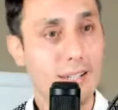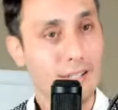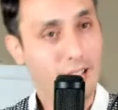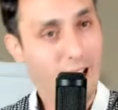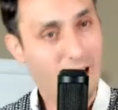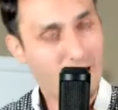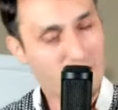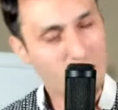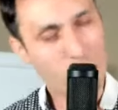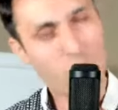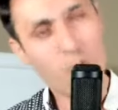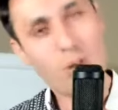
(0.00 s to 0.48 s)

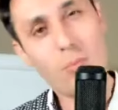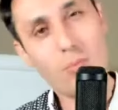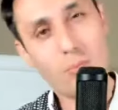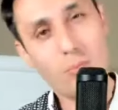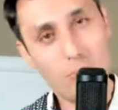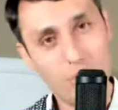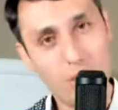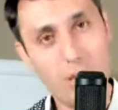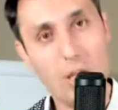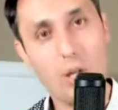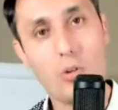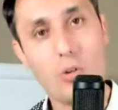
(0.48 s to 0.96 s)
That's what I'm,
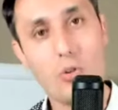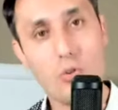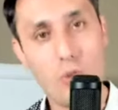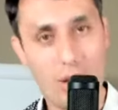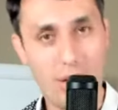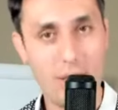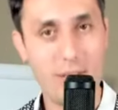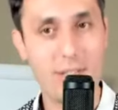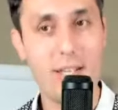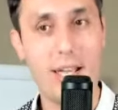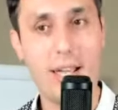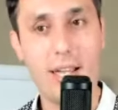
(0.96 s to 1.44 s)
you know,
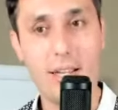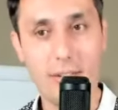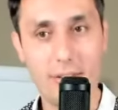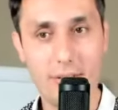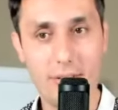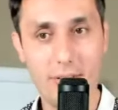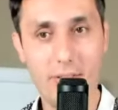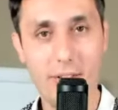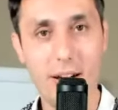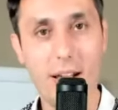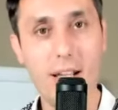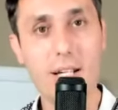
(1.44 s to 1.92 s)
trying to say,
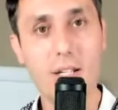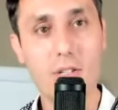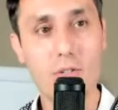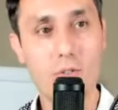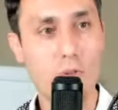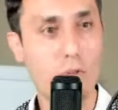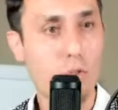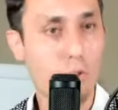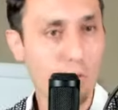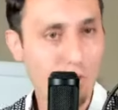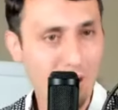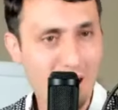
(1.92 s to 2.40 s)
right?
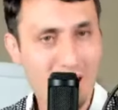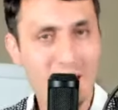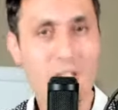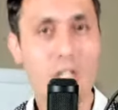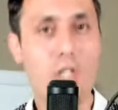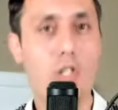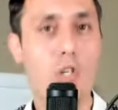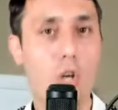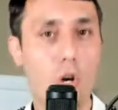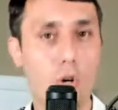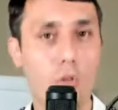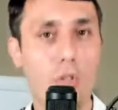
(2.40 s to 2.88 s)
So you
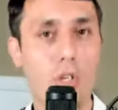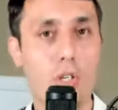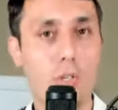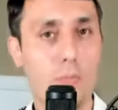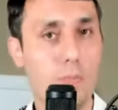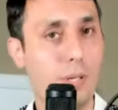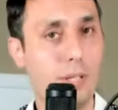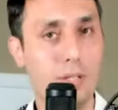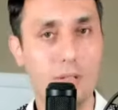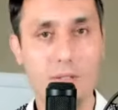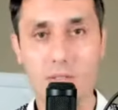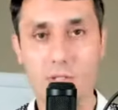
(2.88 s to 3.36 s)
guys know this,
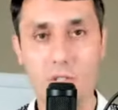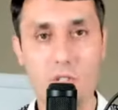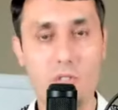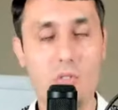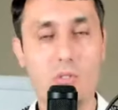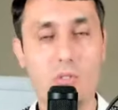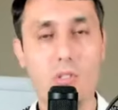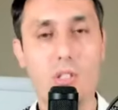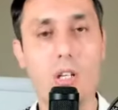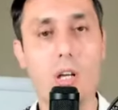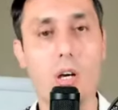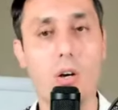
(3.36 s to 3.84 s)
but
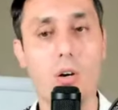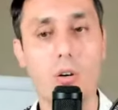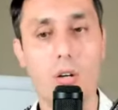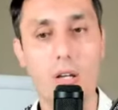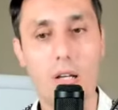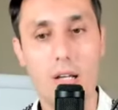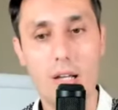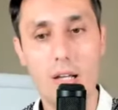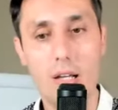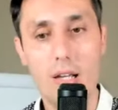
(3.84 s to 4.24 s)
just you know,